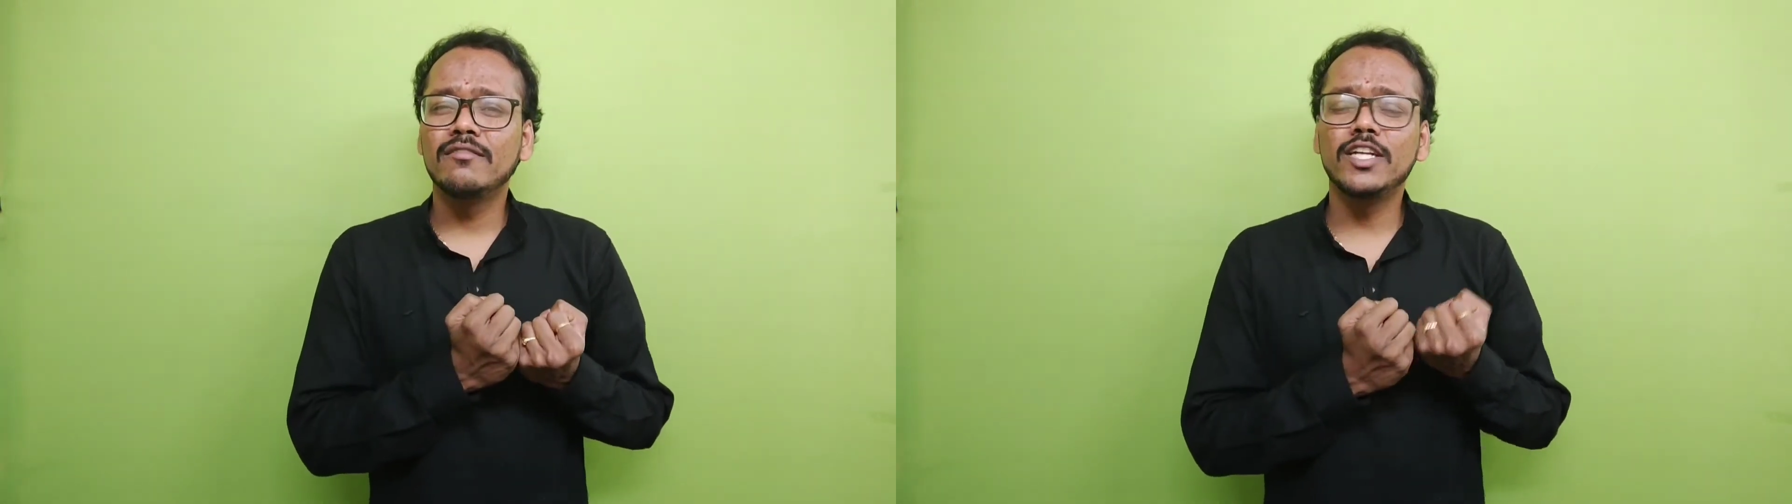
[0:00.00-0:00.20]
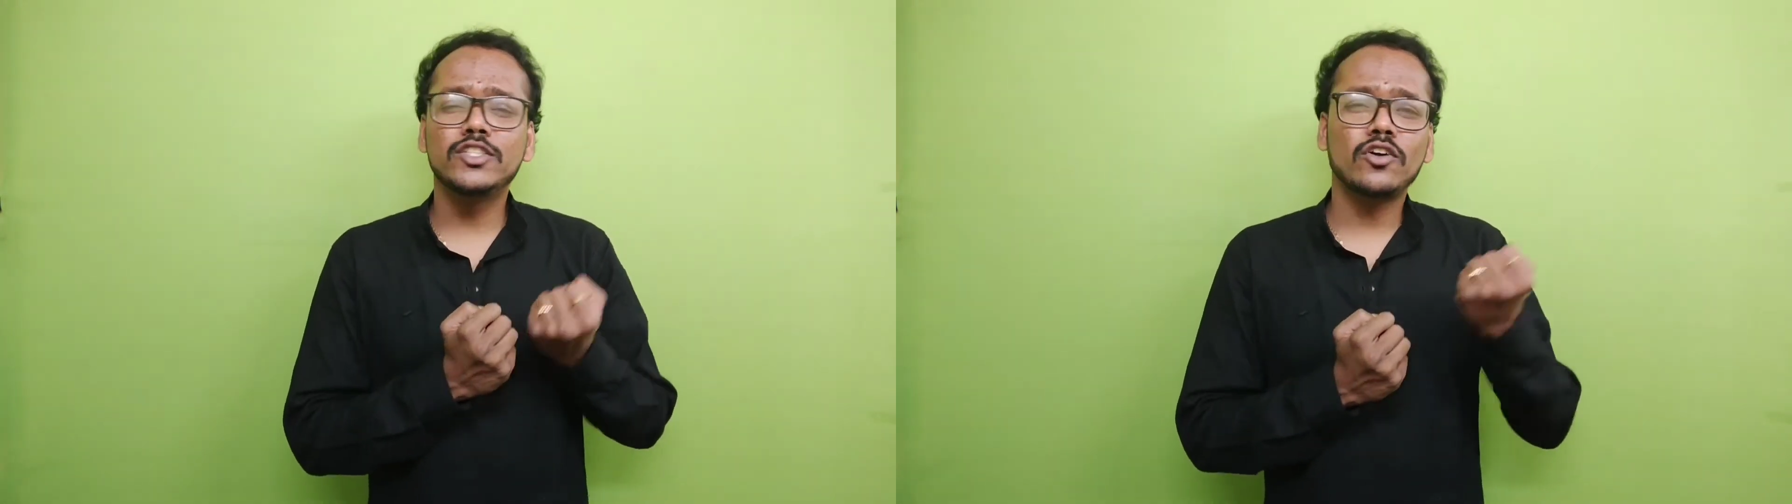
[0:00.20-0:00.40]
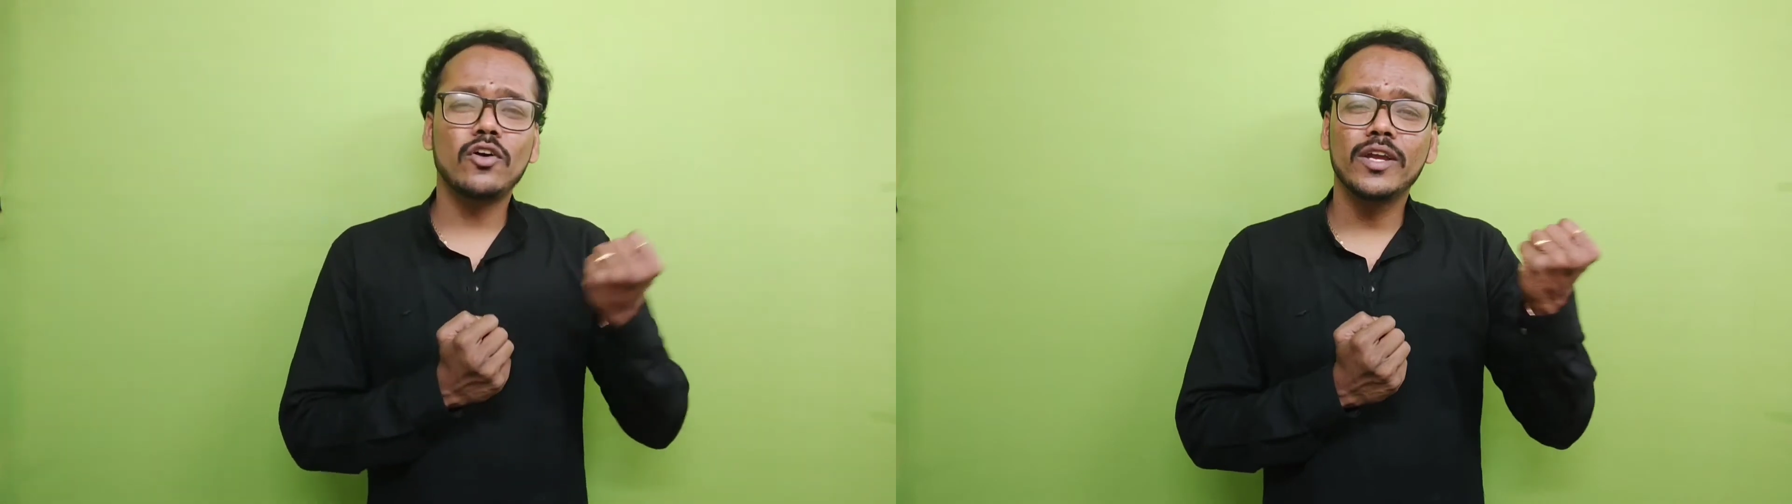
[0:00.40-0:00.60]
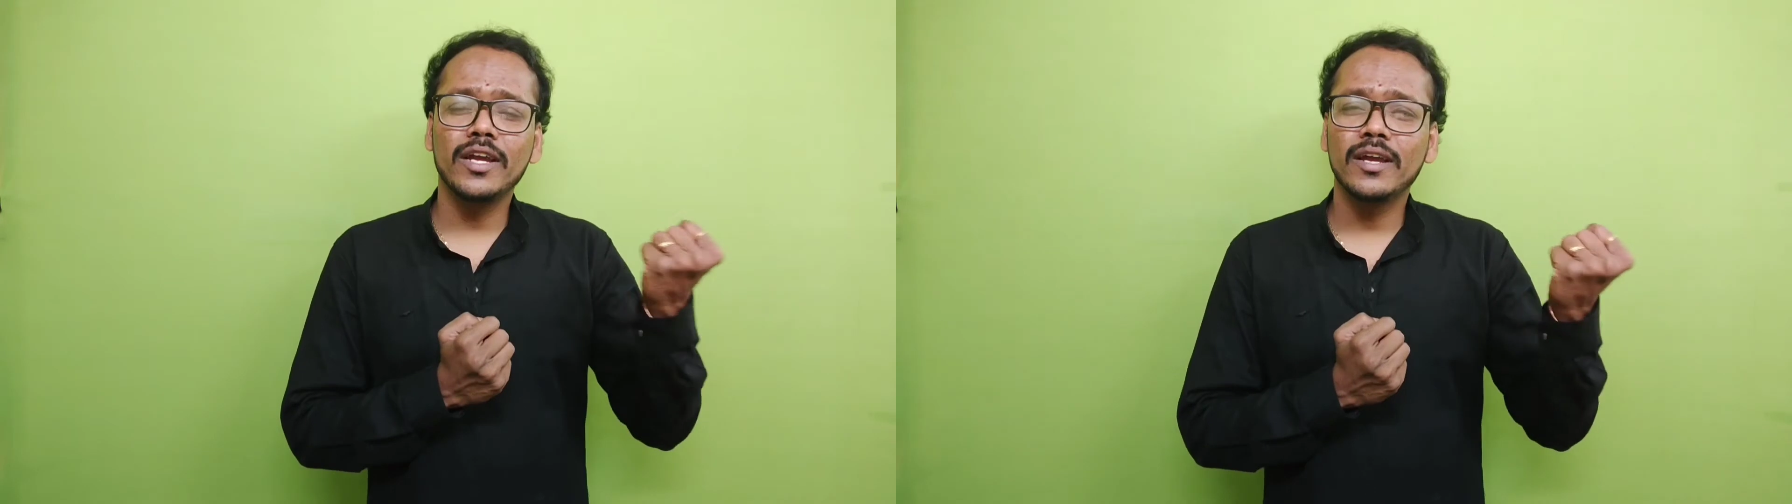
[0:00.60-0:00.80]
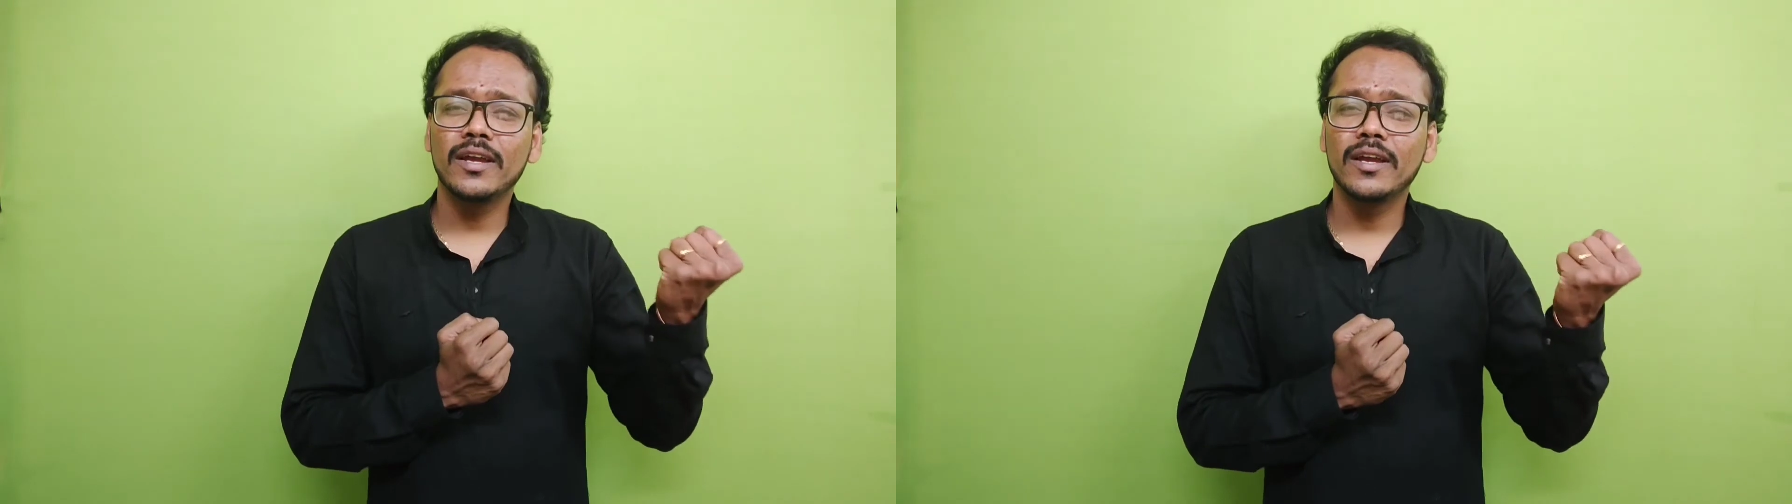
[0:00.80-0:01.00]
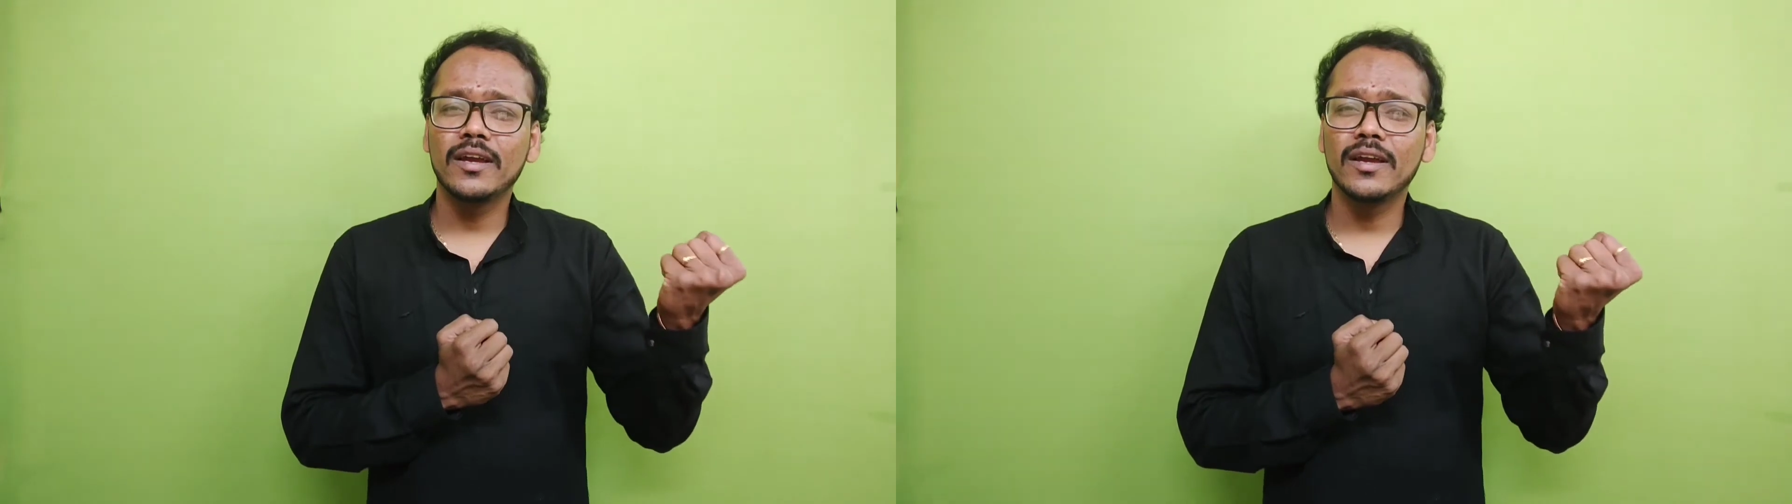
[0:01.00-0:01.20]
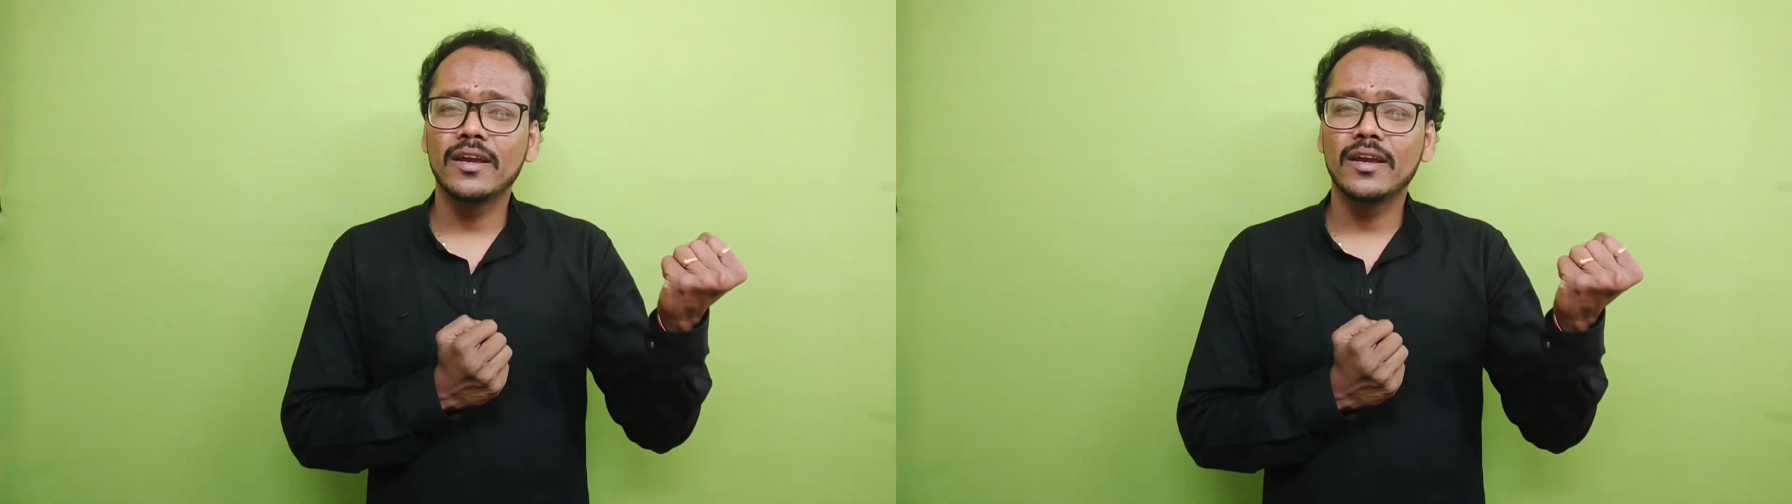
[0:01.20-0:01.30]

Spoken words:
while talking